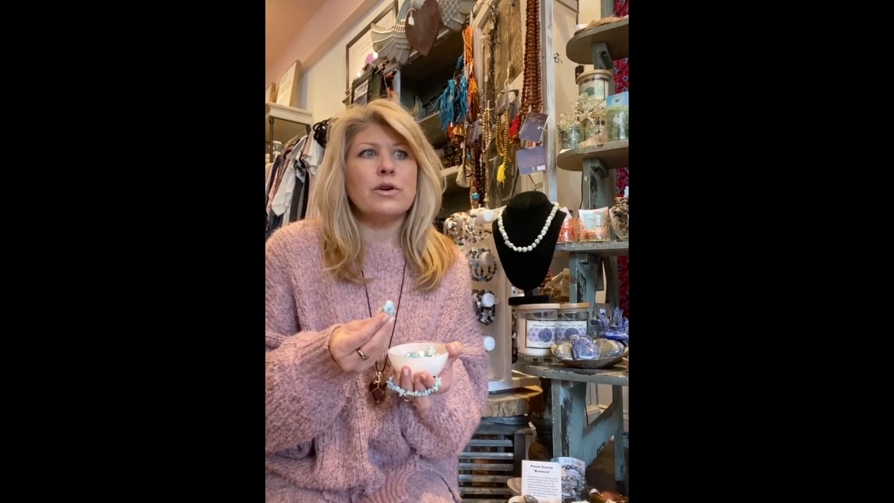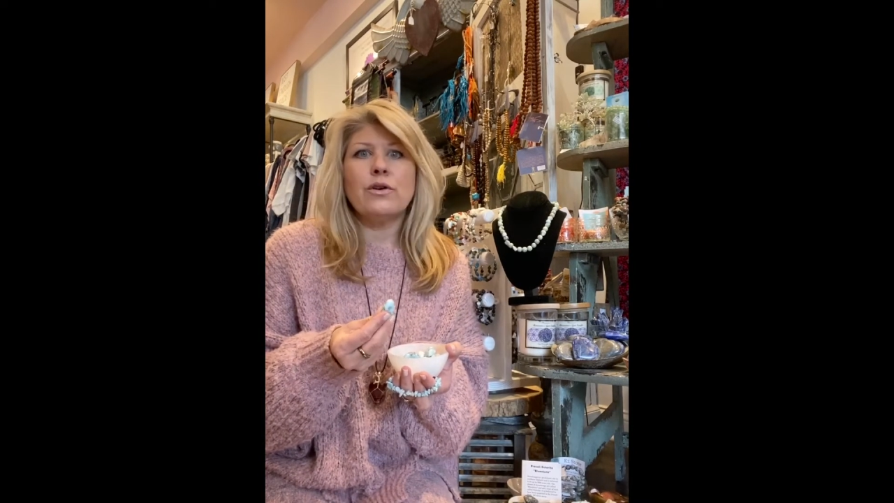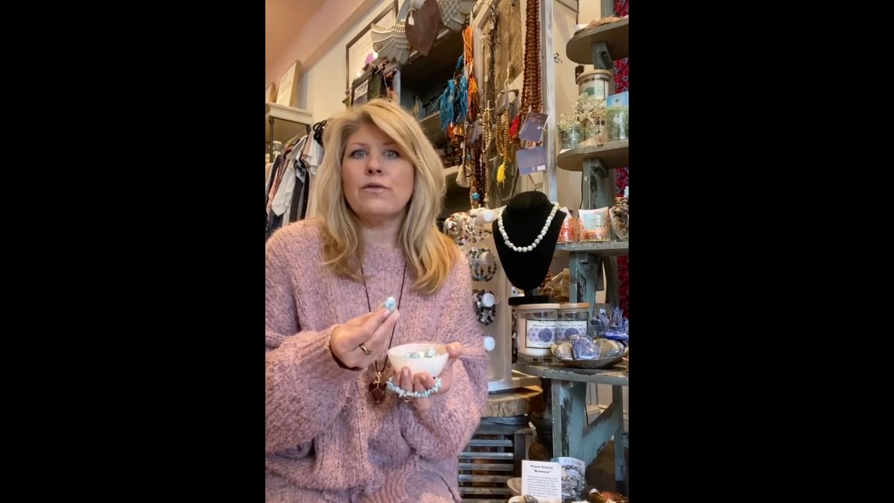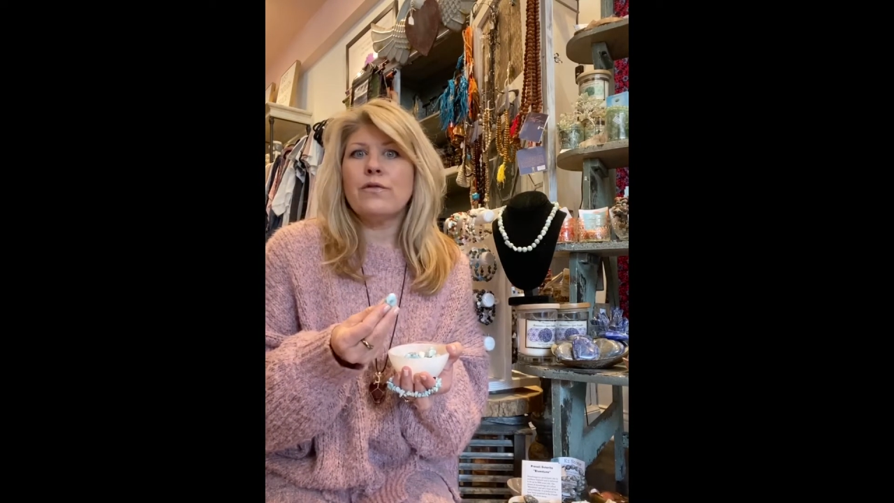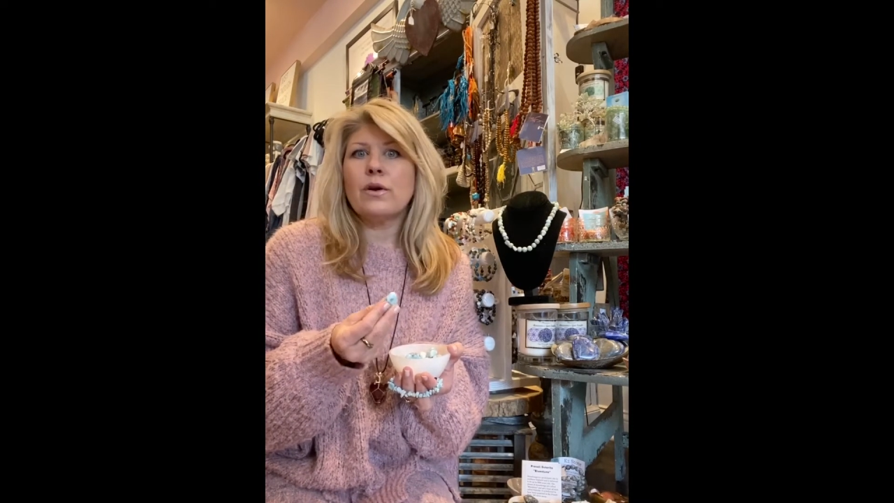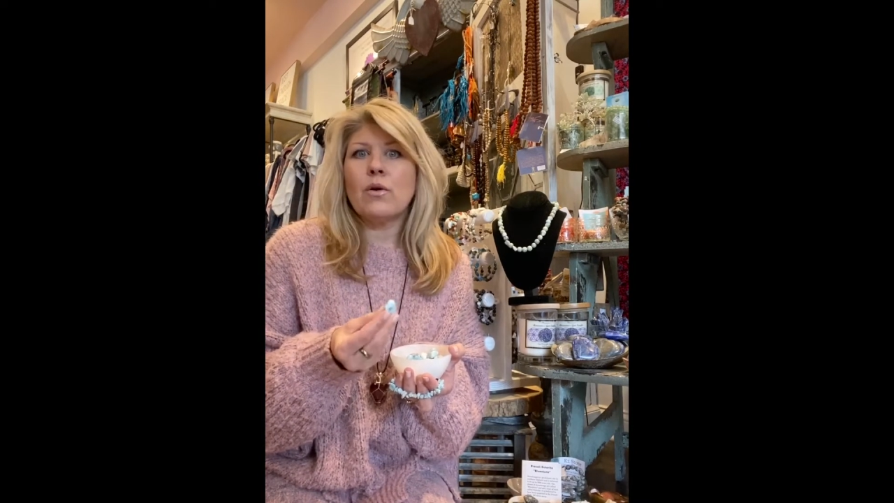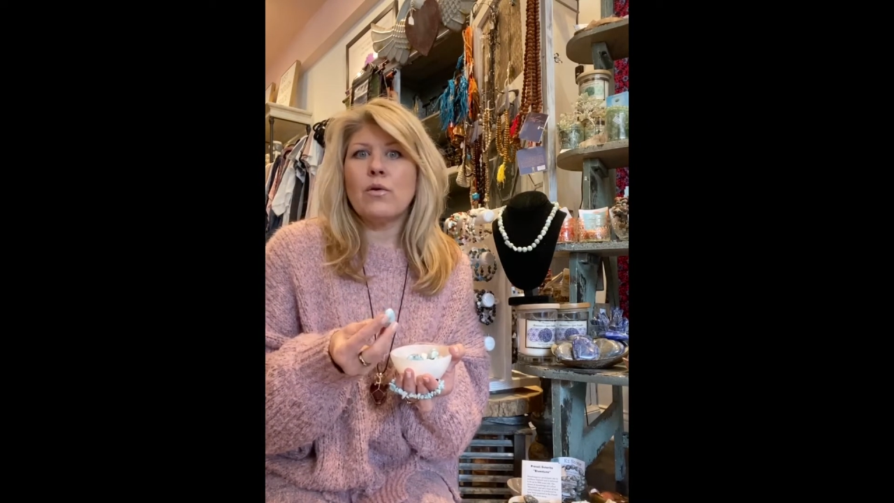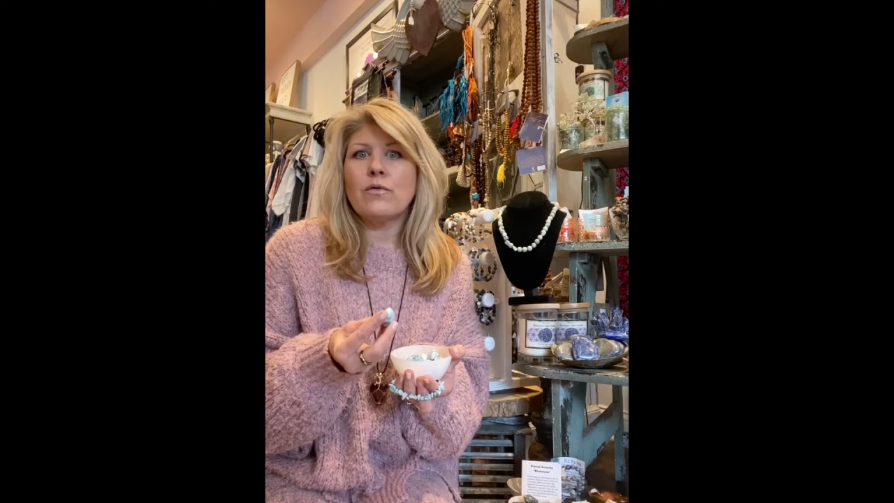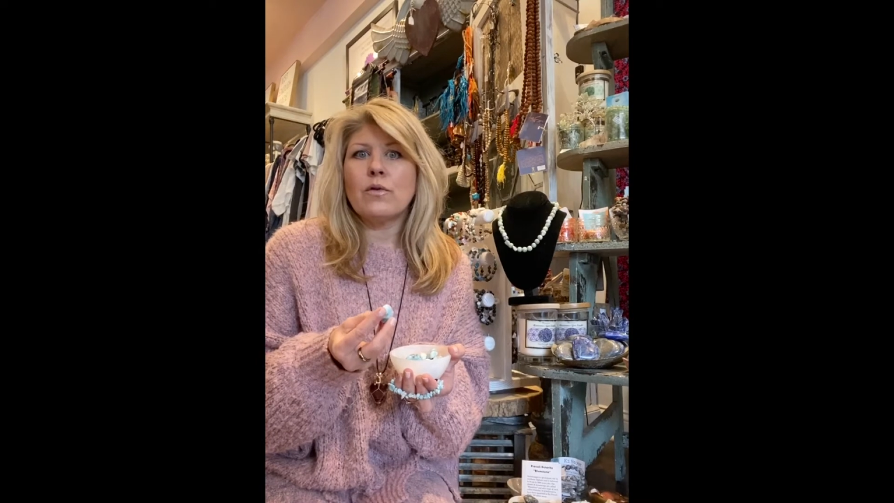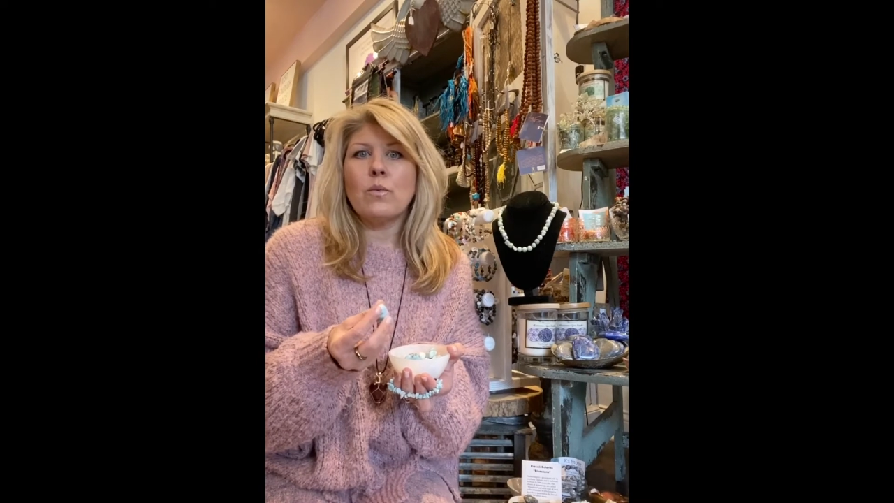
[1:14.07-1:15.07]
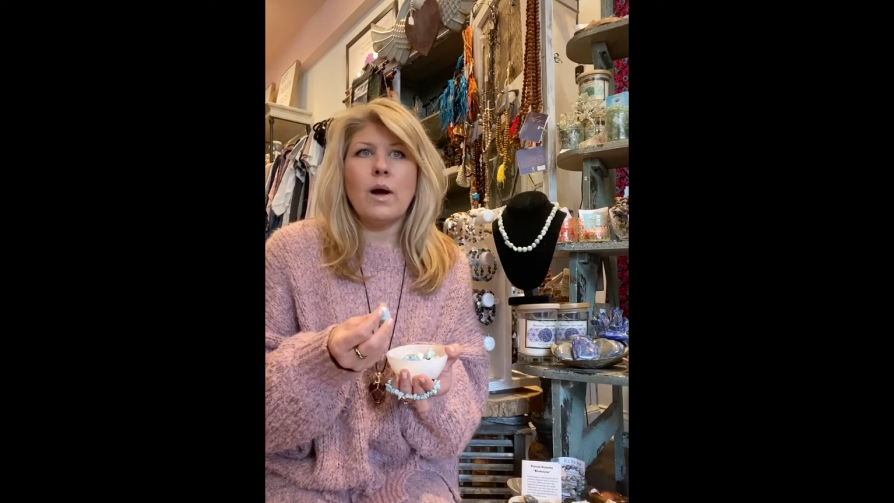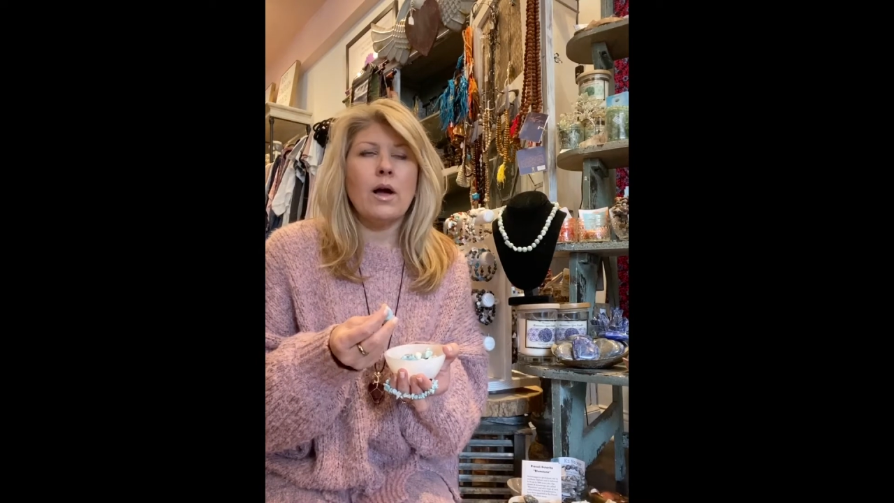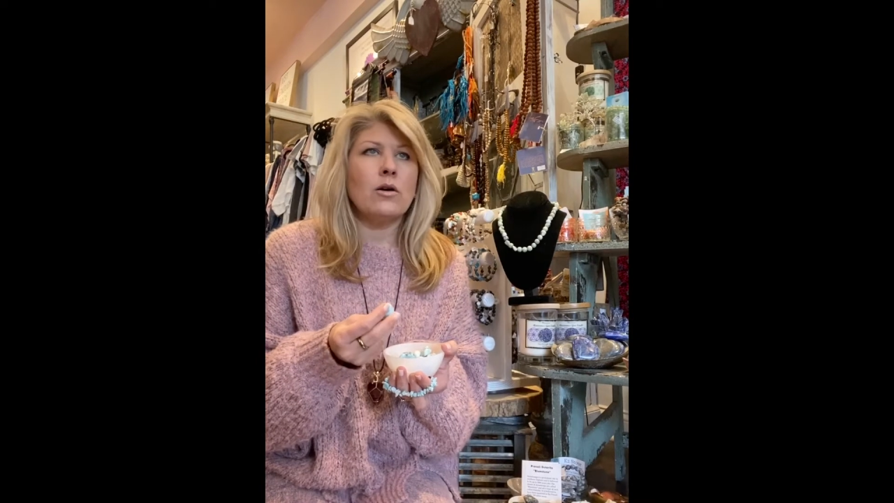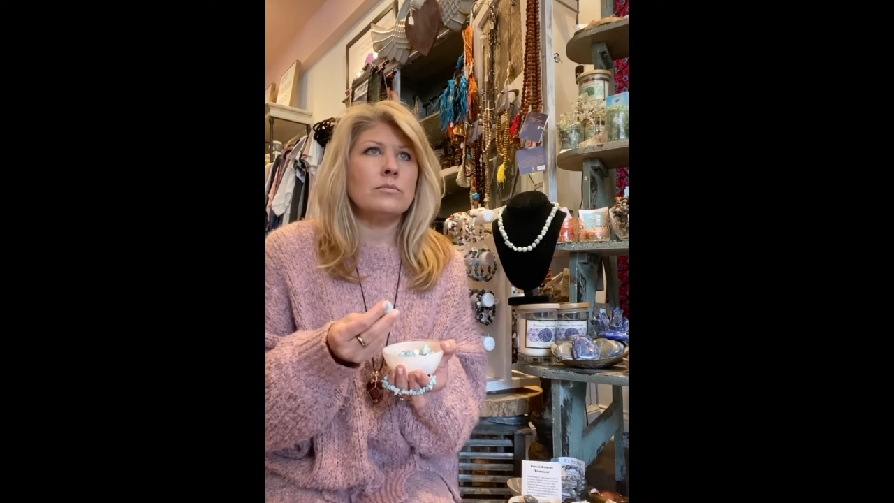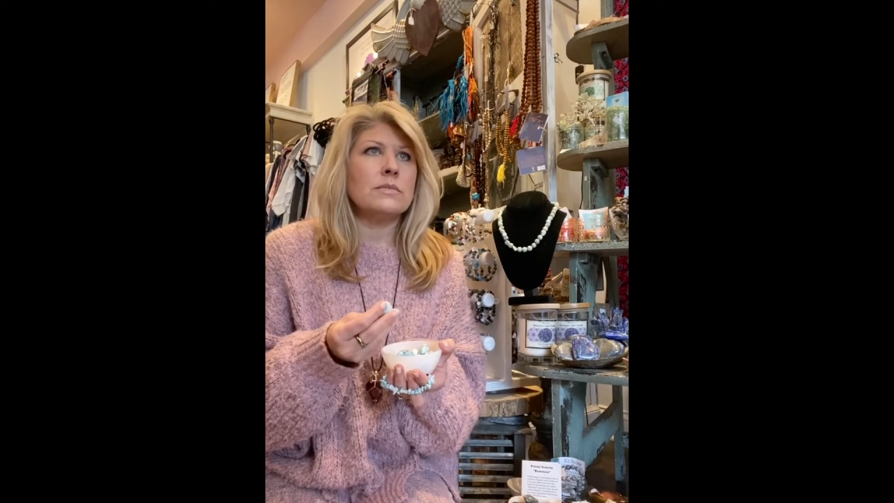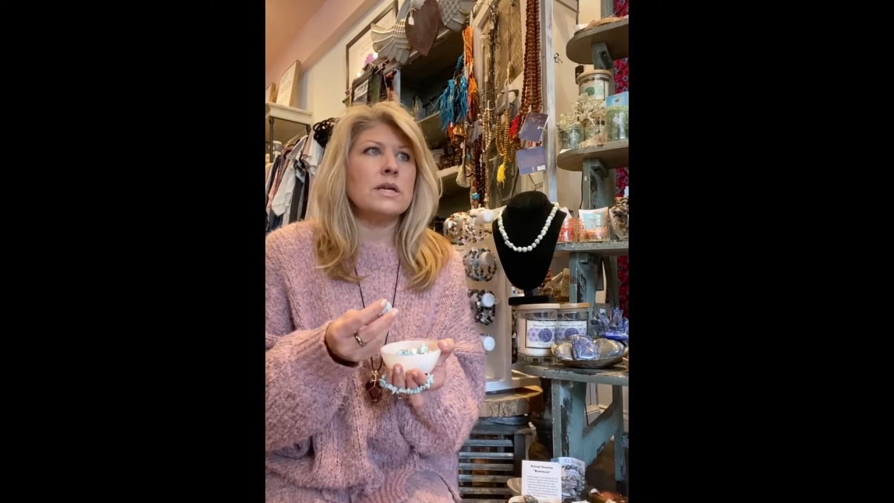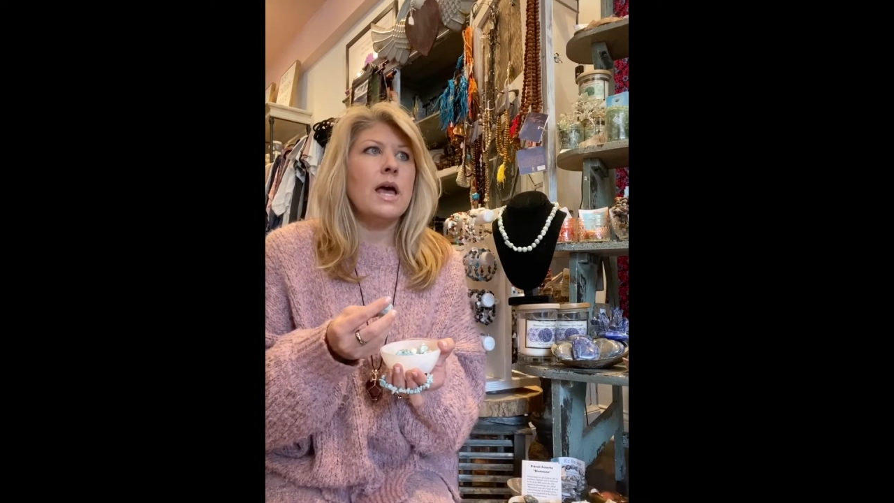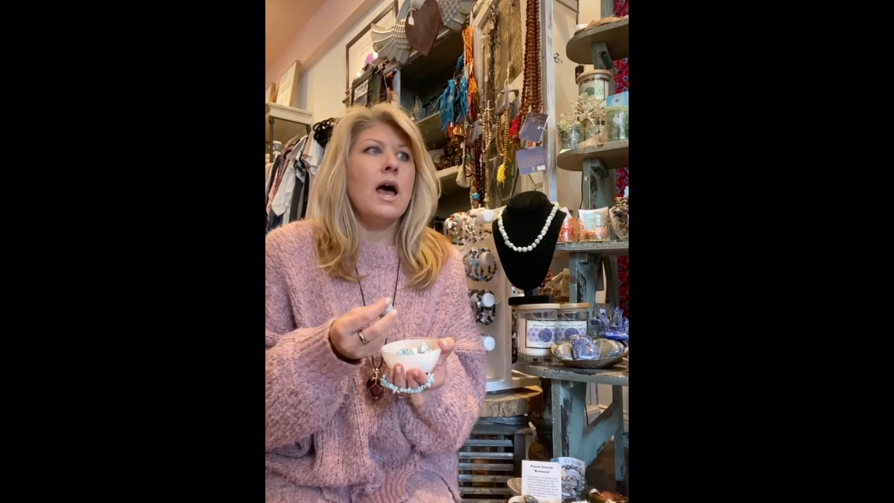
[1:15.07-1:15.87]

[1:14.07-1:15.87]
you feel overwhelmed.